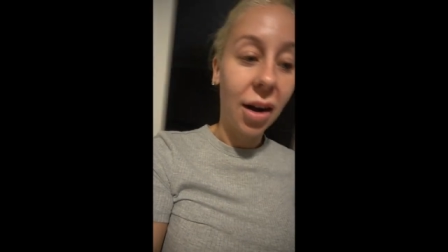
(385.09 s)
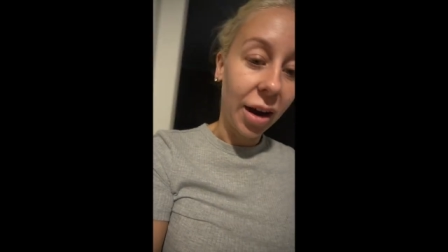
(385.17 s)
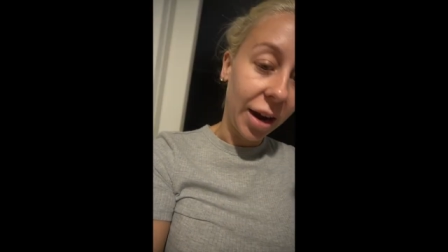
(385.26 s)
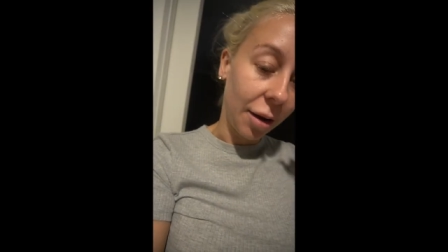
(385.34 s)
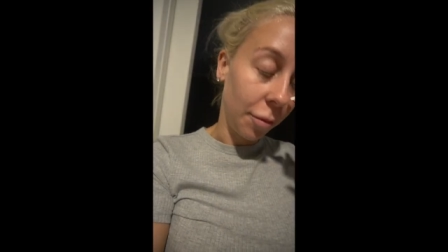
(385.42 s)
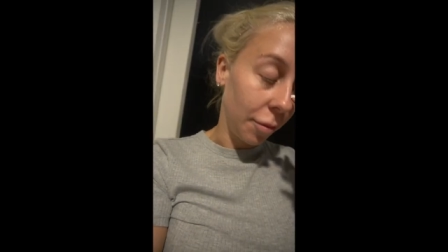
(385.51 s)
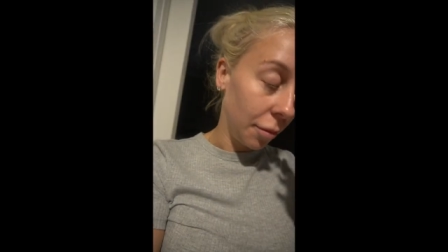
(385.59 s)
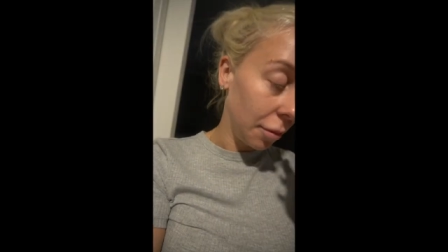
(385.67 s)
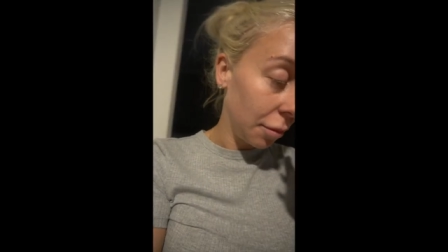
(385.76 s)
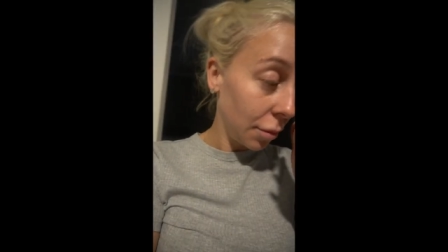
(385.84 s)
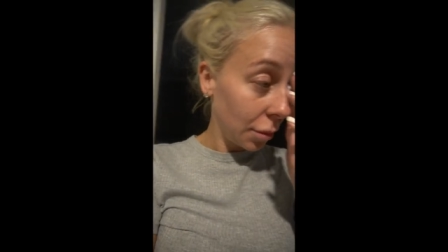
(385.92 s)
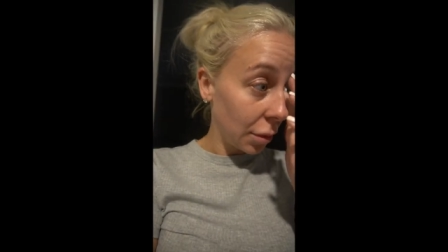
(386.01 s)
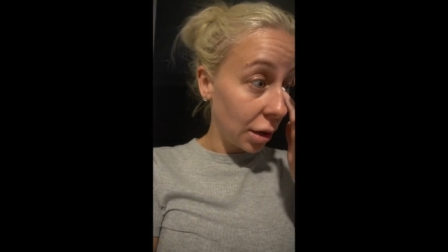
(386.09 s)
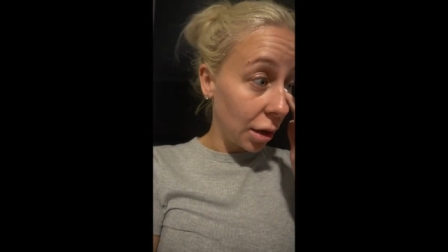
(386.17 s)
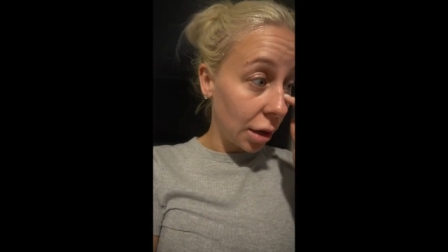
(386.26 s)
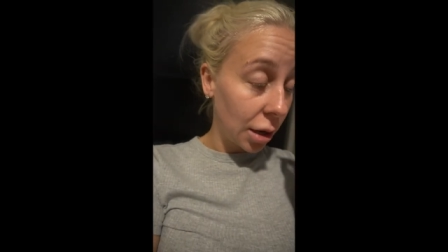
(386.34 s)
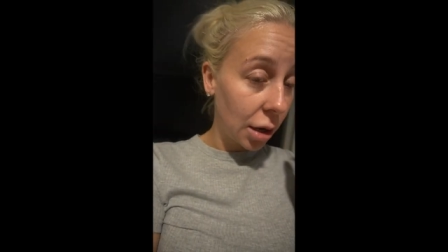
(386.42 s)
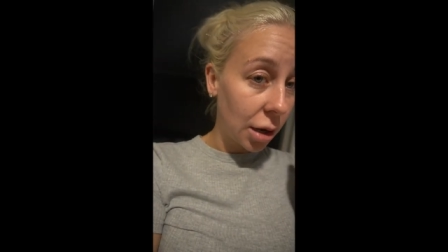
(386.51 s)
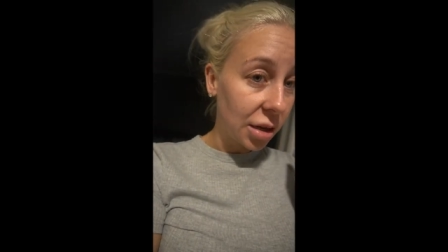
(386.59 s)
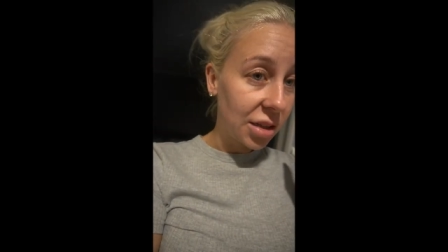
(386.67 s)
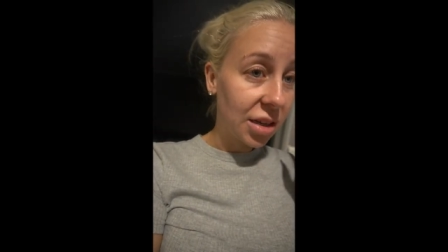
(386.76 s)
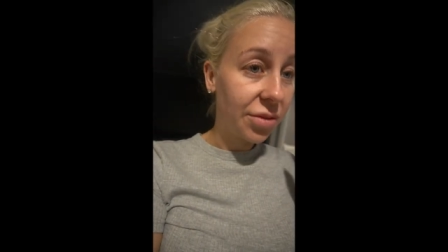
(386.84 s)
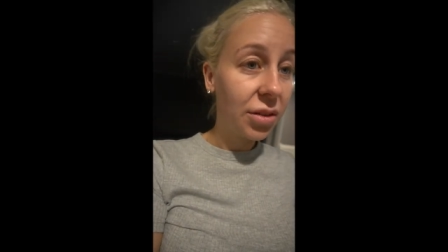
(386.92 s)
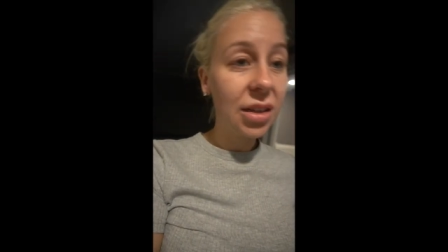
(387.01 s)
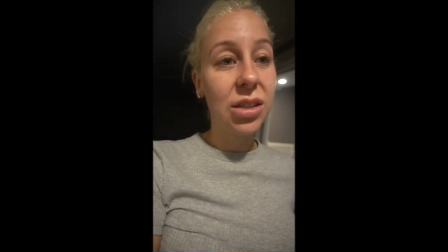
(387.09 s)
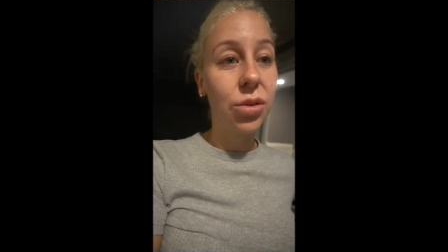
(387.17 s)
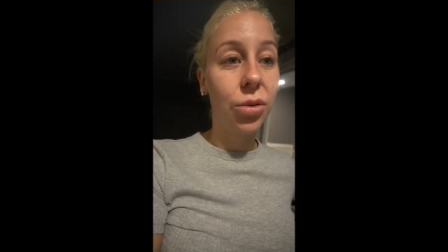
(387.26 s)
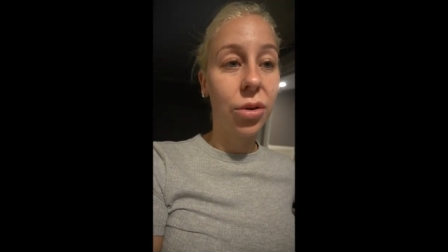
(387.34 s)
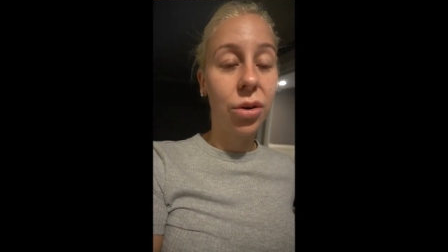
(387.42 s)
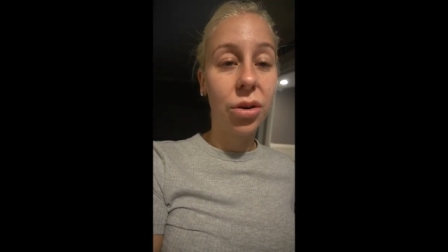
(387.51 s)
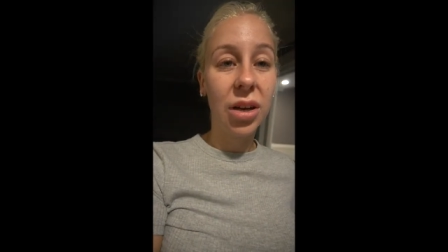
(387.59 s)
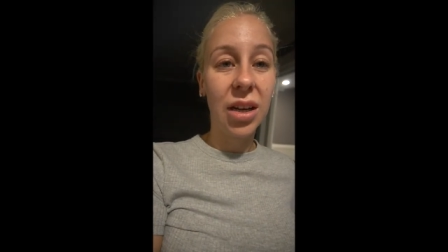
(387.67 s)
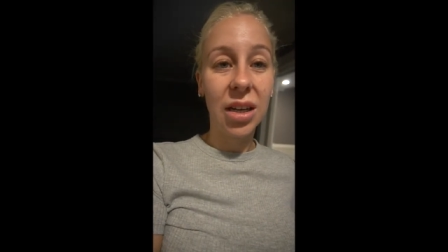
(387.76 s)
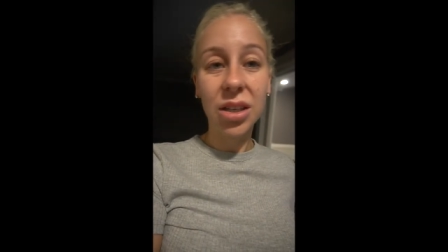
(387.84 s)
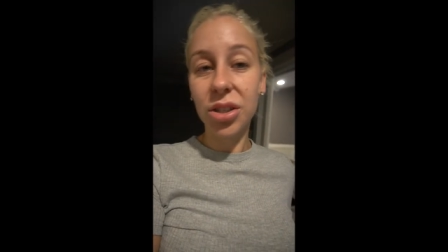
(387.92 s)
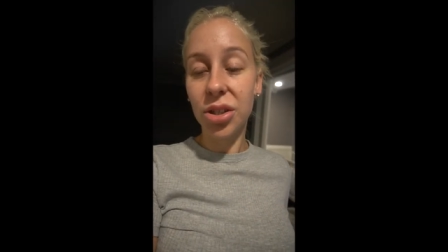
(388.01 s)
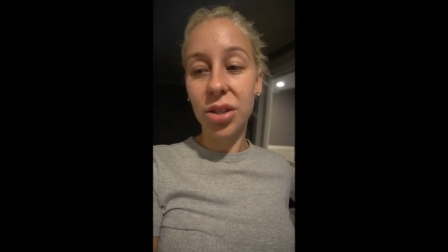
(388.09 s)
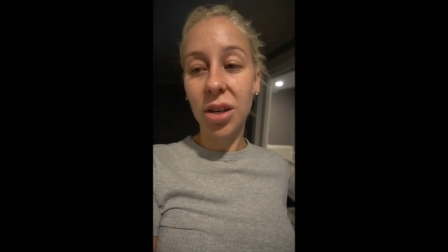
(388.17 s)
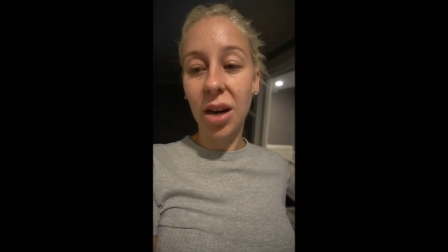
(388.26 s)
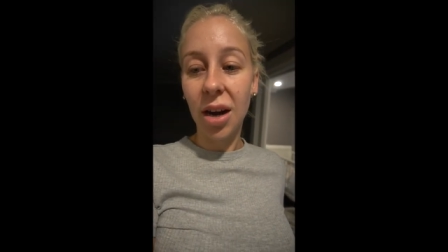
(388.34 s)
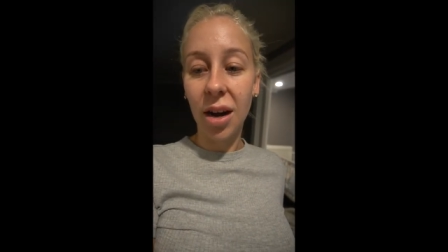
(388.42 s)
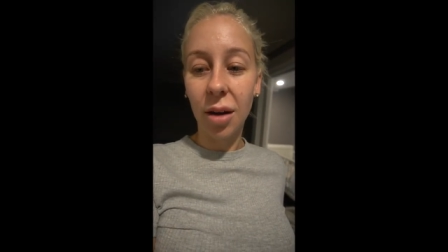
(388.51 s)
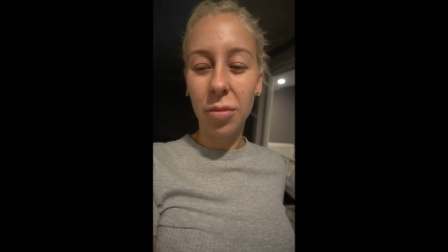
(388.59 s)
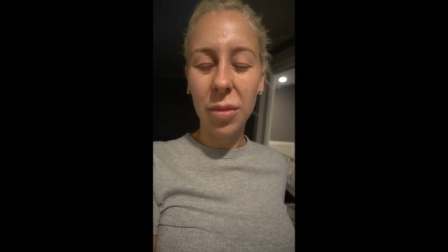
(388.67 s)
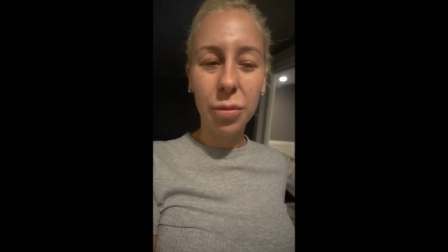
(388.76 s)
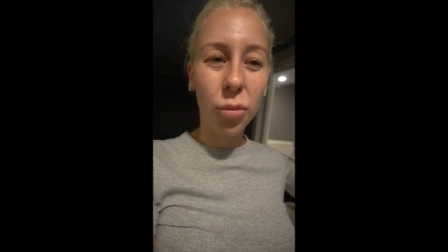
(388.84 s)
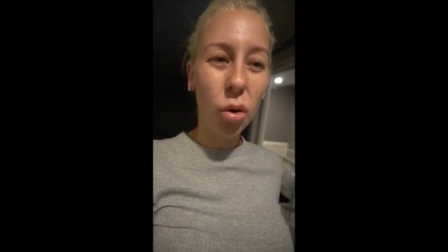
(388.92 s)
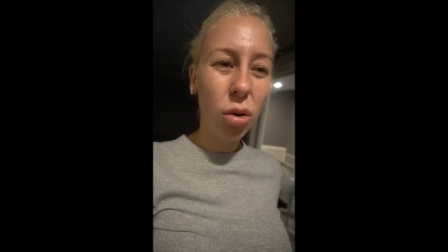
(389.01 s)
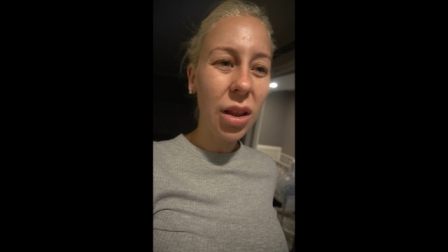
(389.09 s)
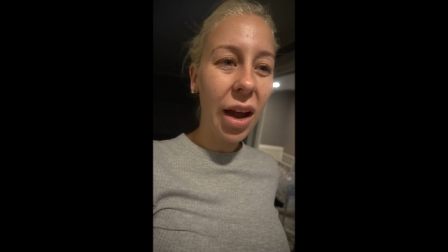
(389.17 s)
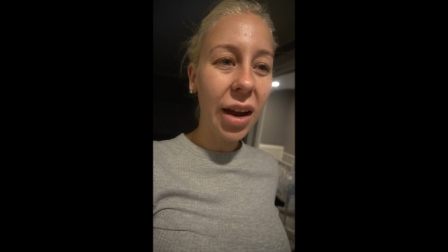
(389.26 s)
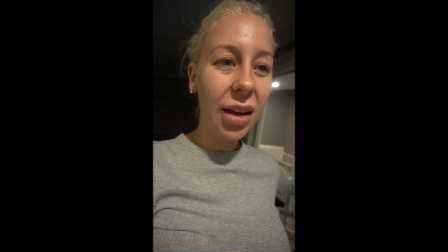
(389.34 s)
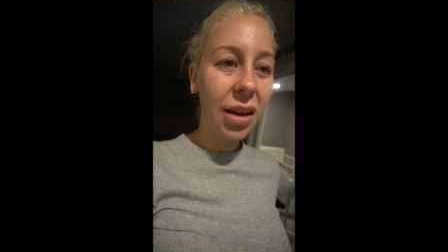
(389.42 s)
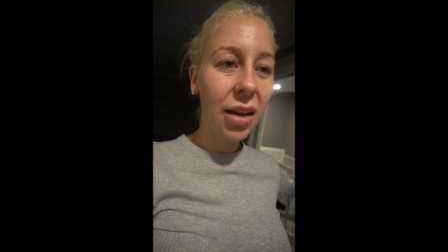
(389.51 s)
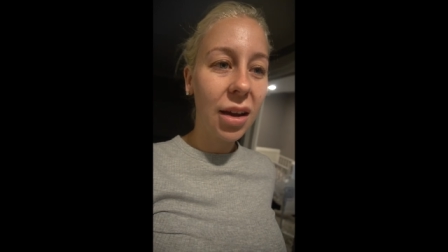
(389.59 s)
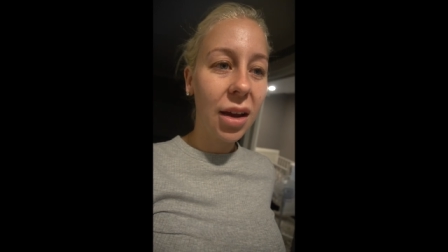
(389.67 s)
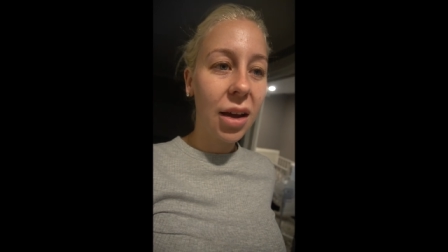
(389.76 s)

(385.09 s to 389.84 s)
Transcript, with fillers: I'm definitely sore-ish. Um, more like,